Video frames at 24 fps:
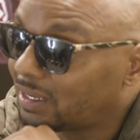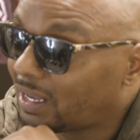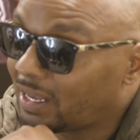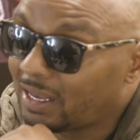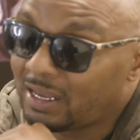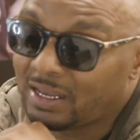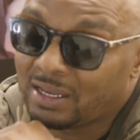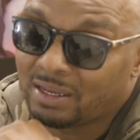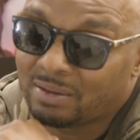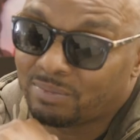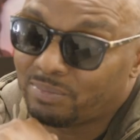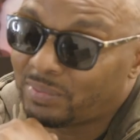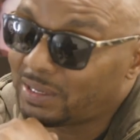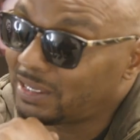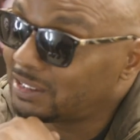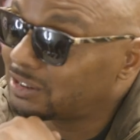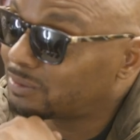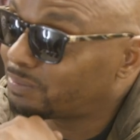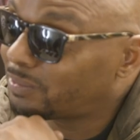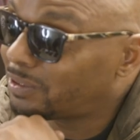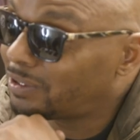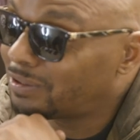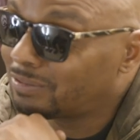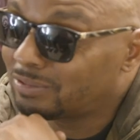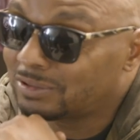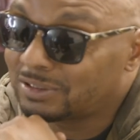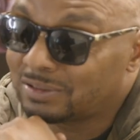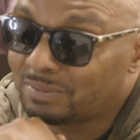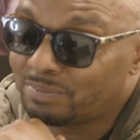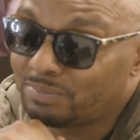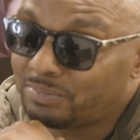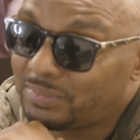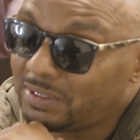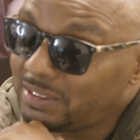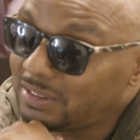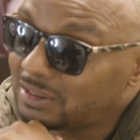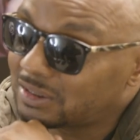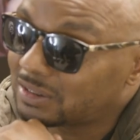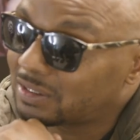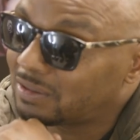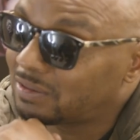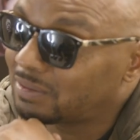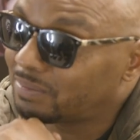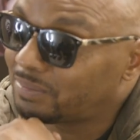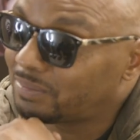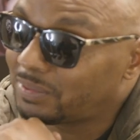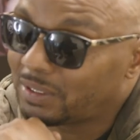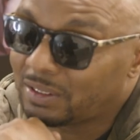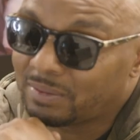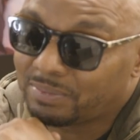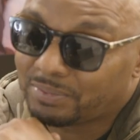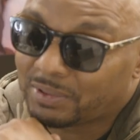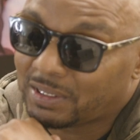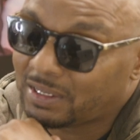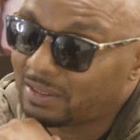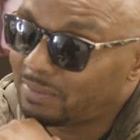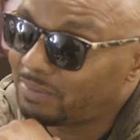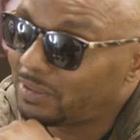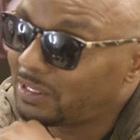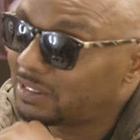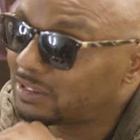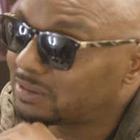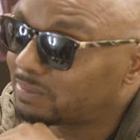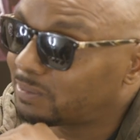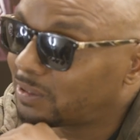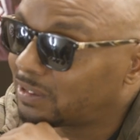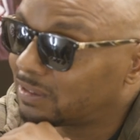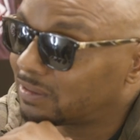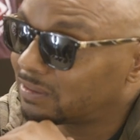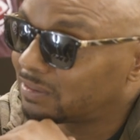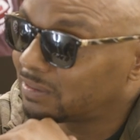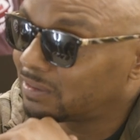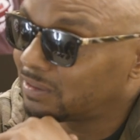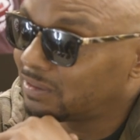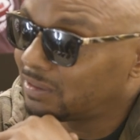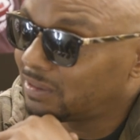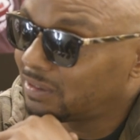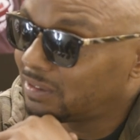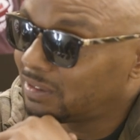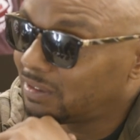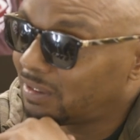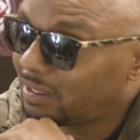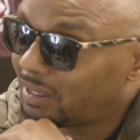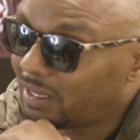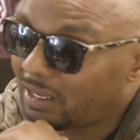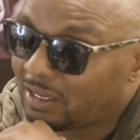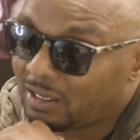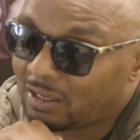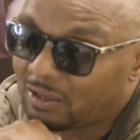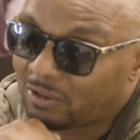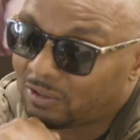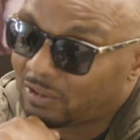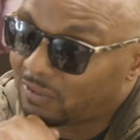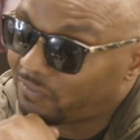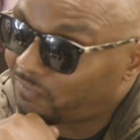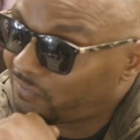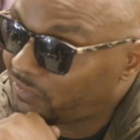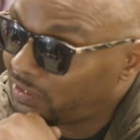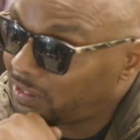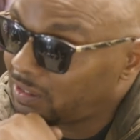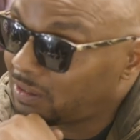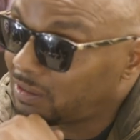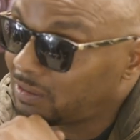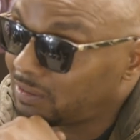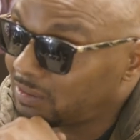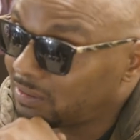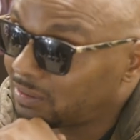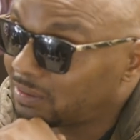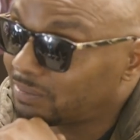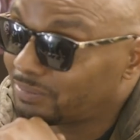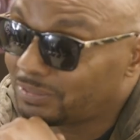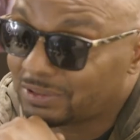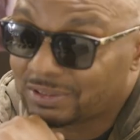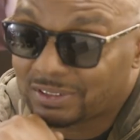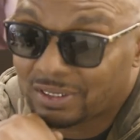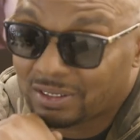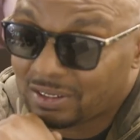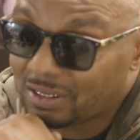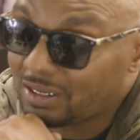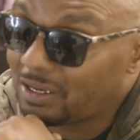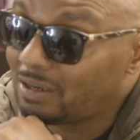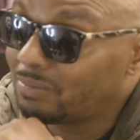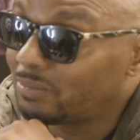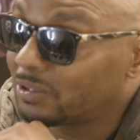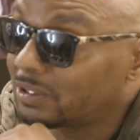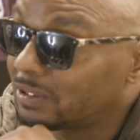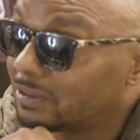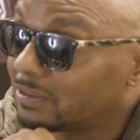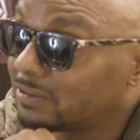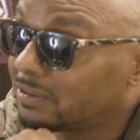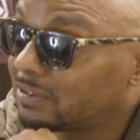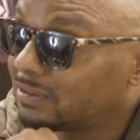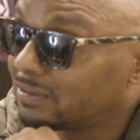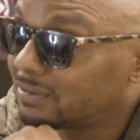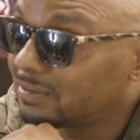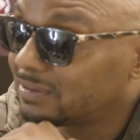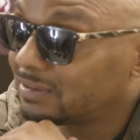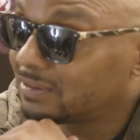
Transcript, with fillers: And baseball was a beast on, on uh, playing baseball. That's crazy. And on the field, put that helmet on you.